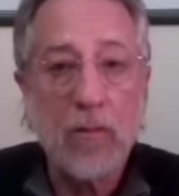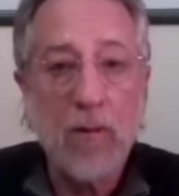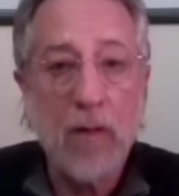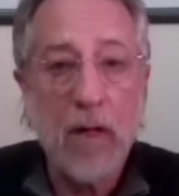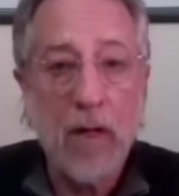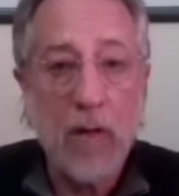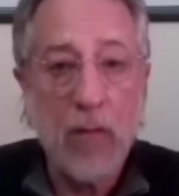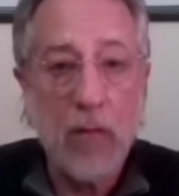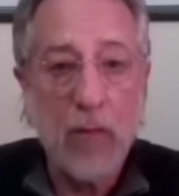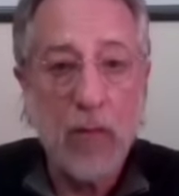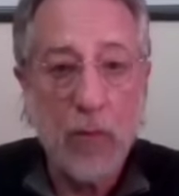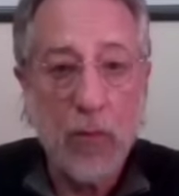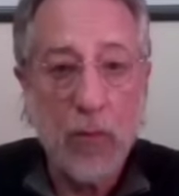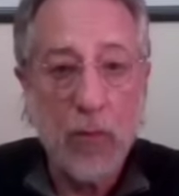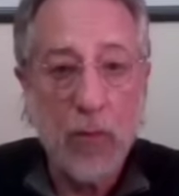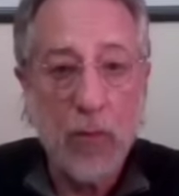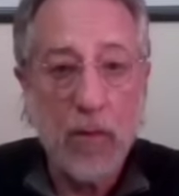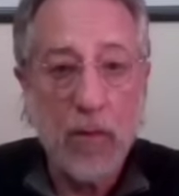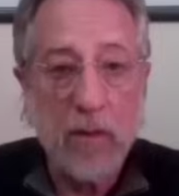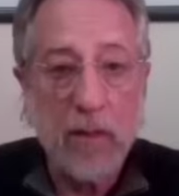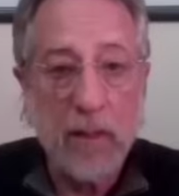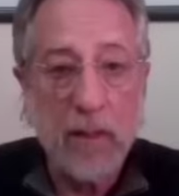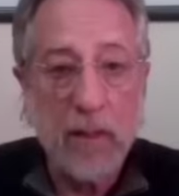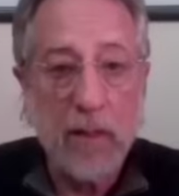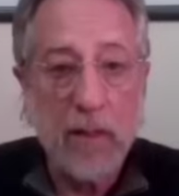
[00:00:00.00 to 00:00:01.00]
i was born
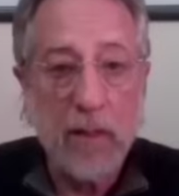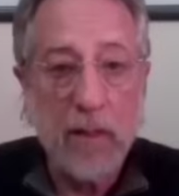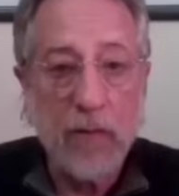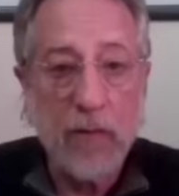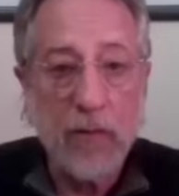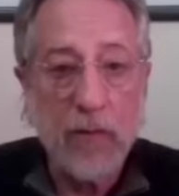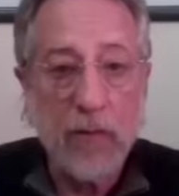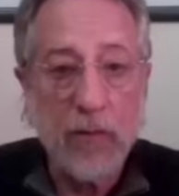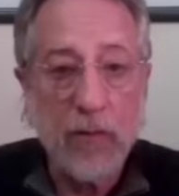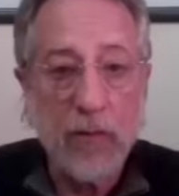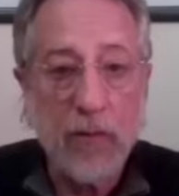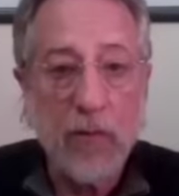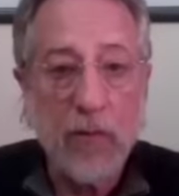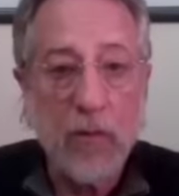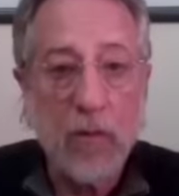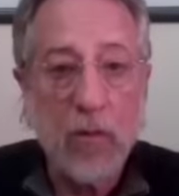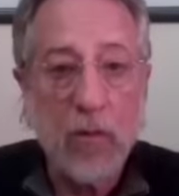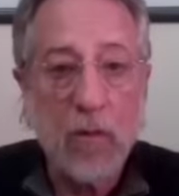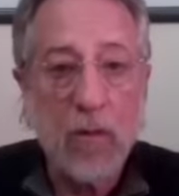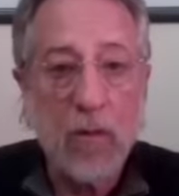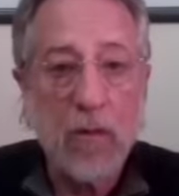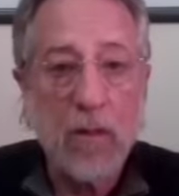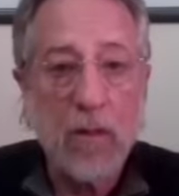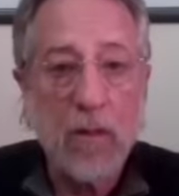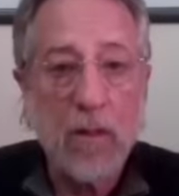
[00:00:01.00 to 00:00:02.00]
in
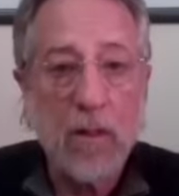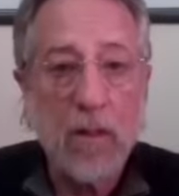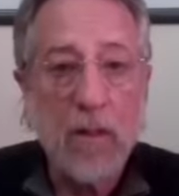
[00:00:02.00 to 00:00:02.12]
1954